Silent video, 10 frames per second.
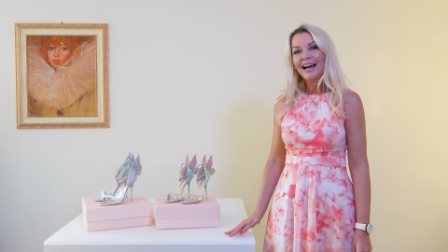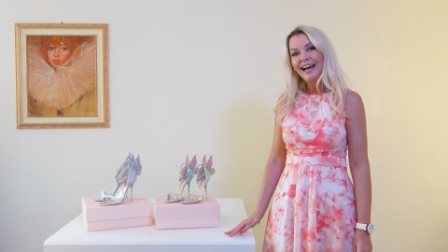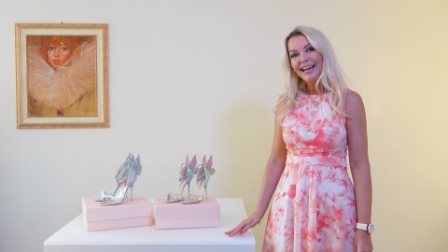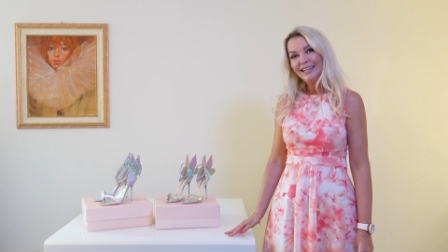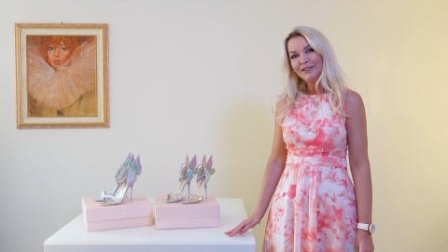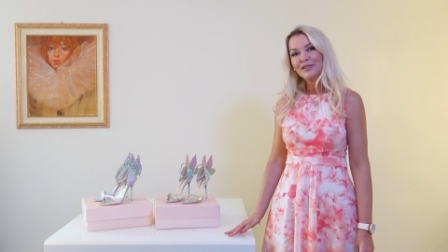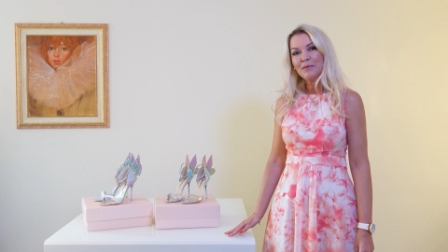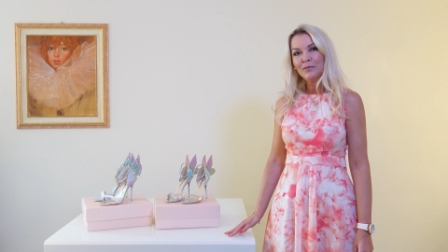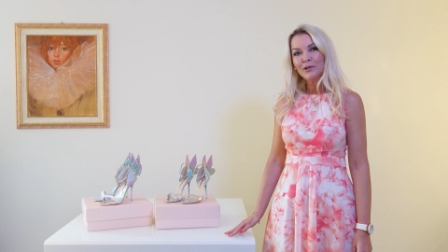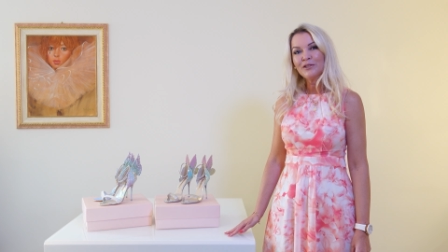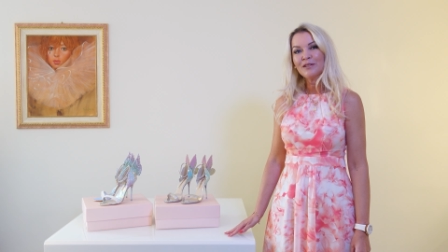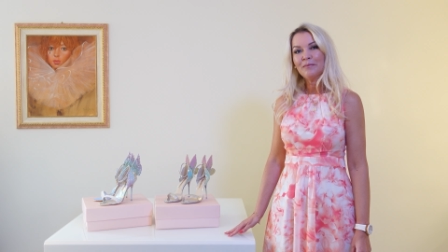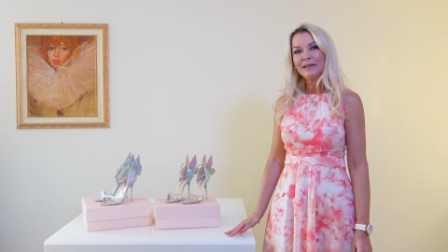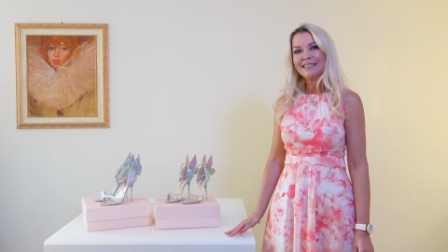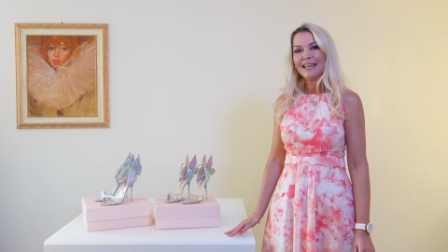I love them both,
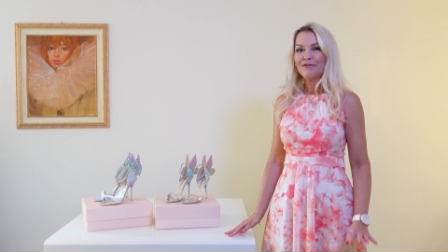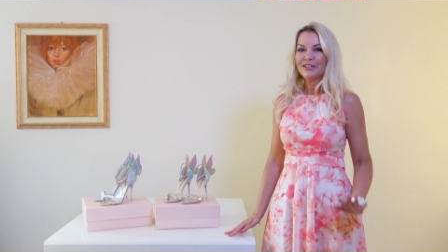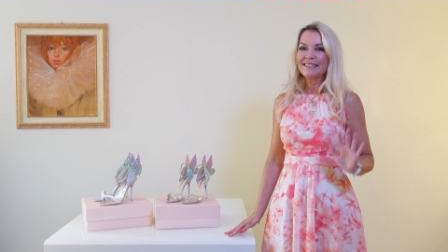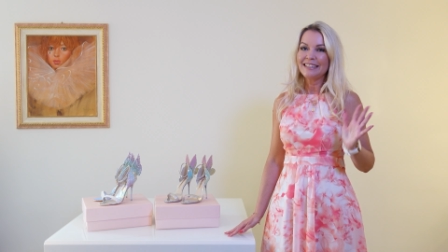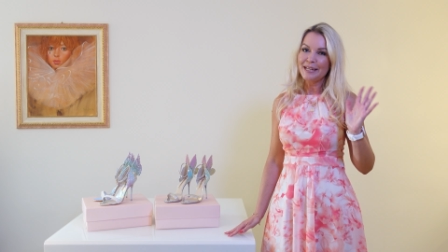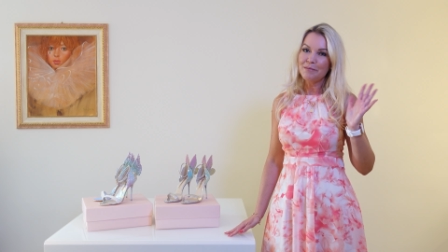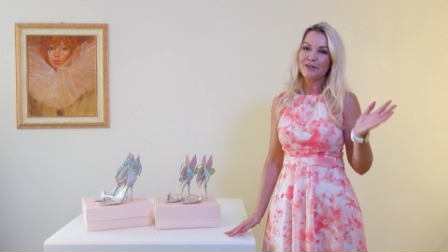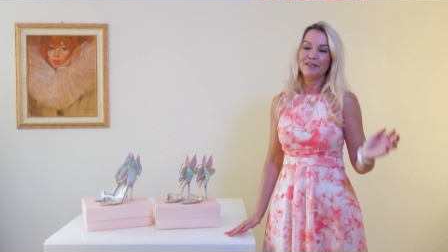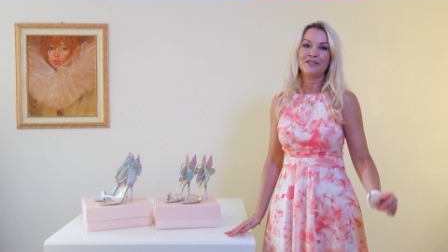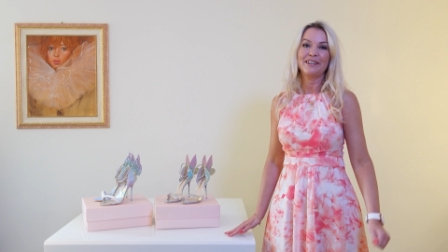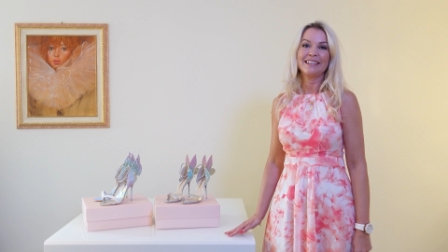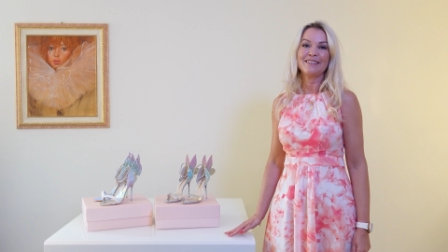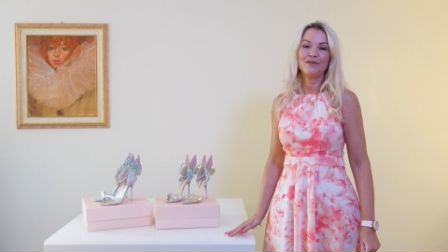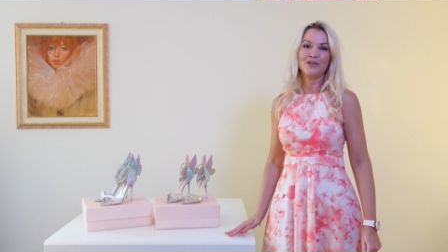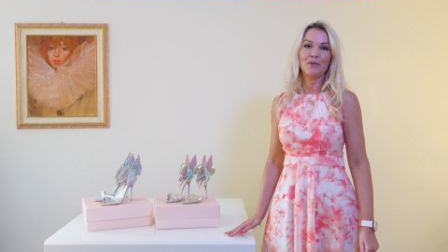but have a slight
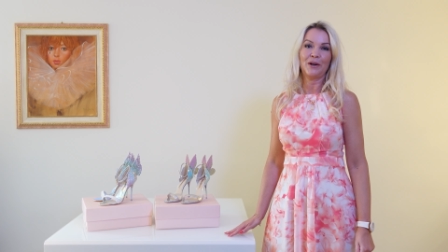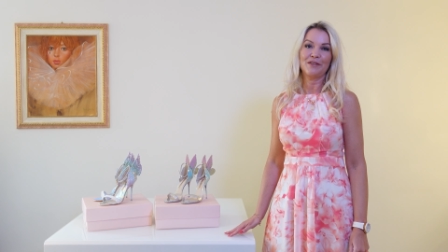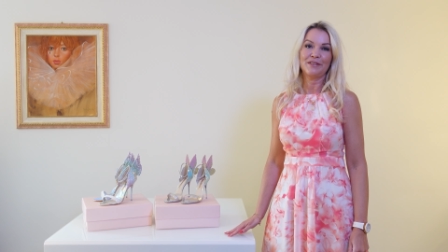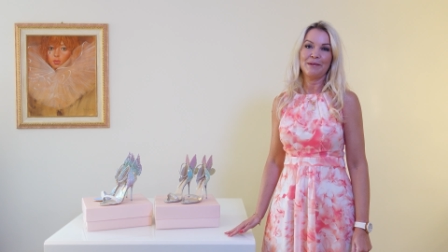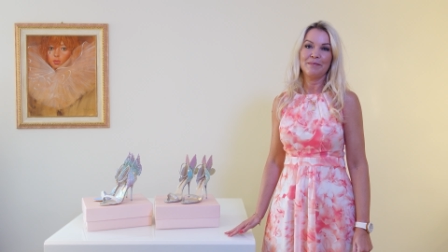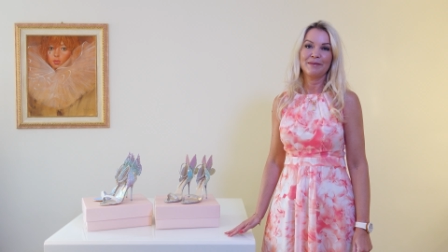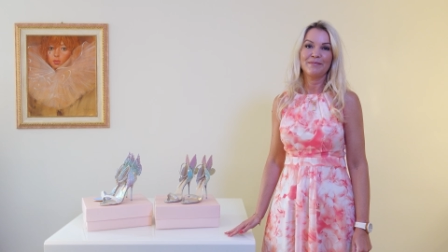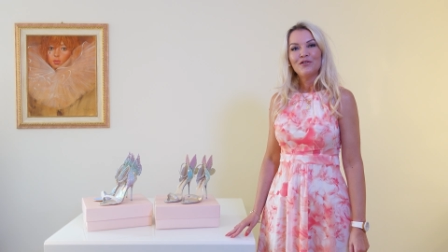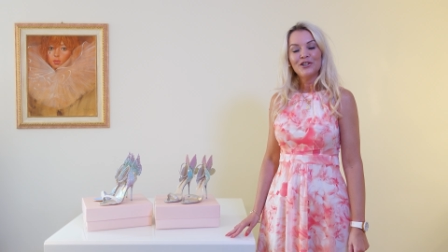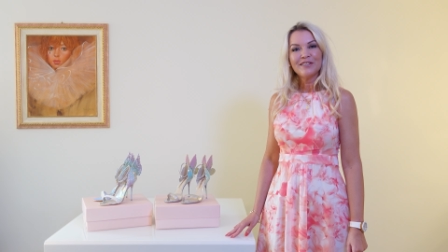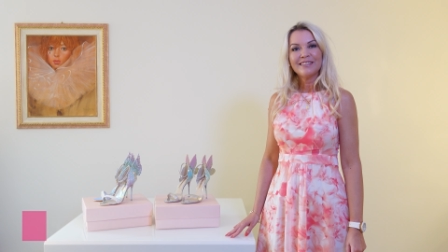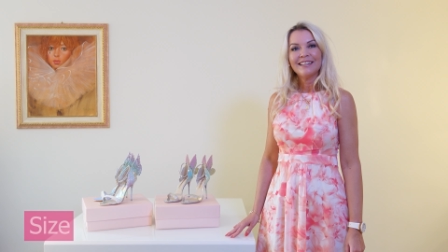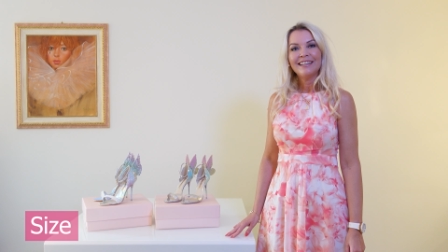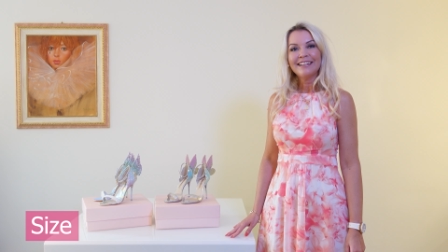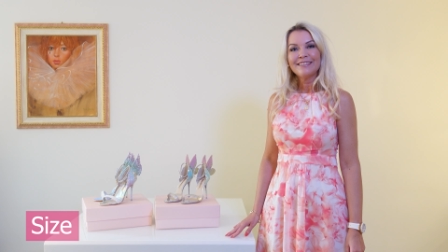preference for one of them. First,
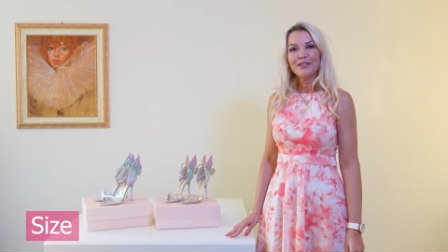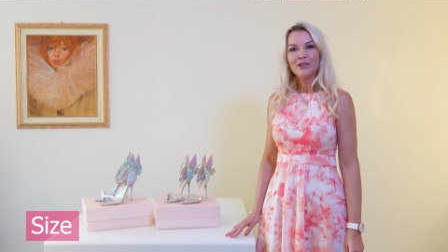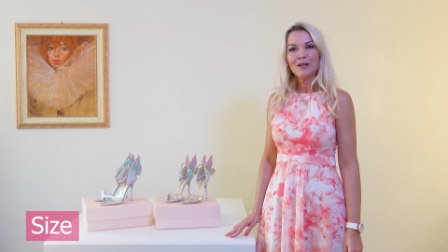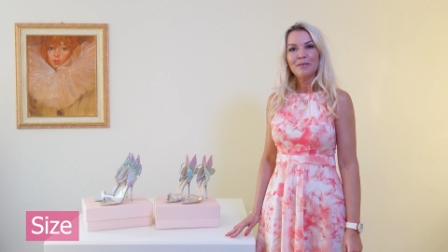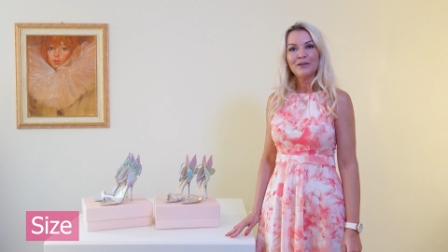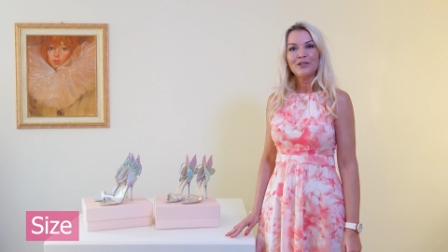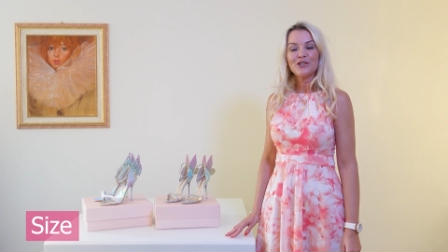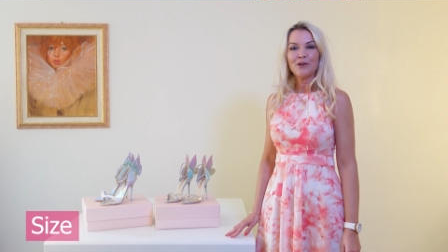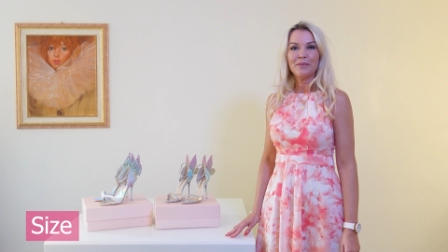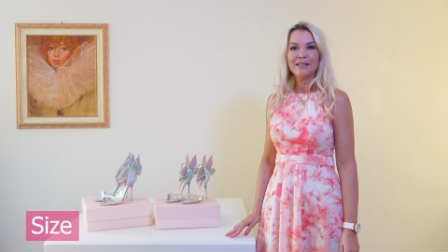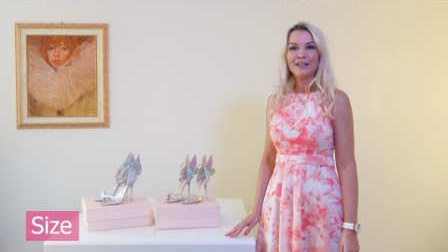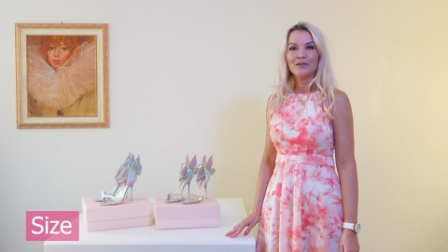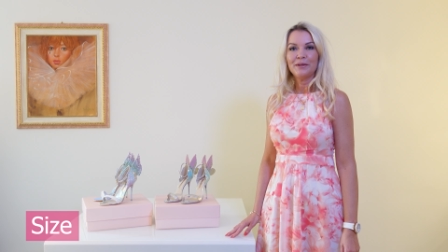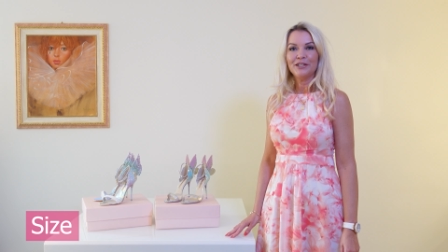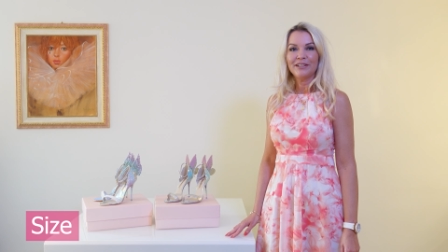let's talk about the shopping
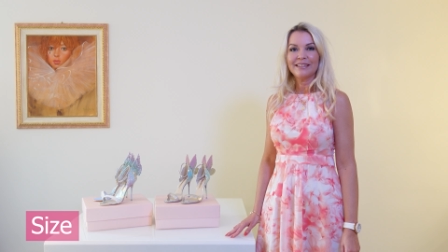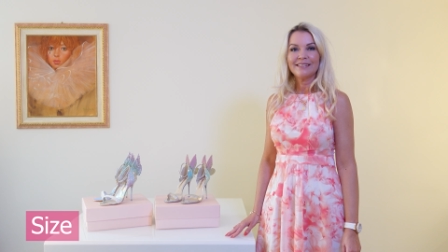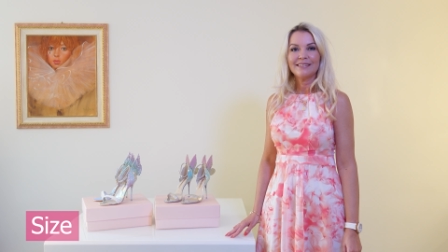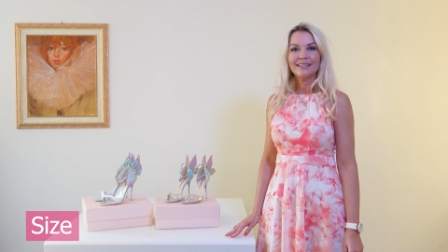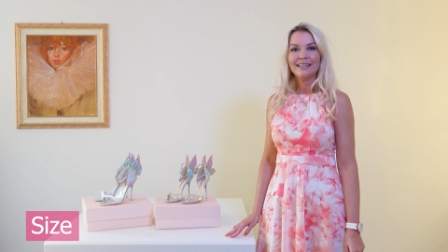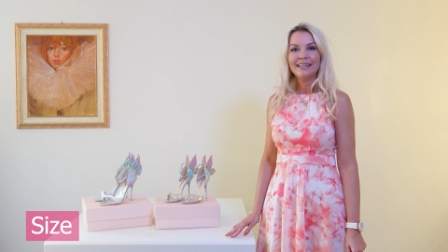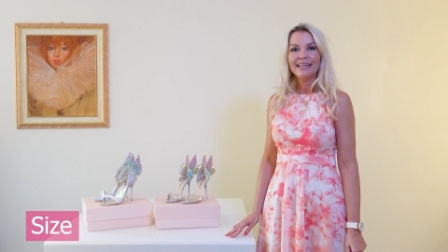experience.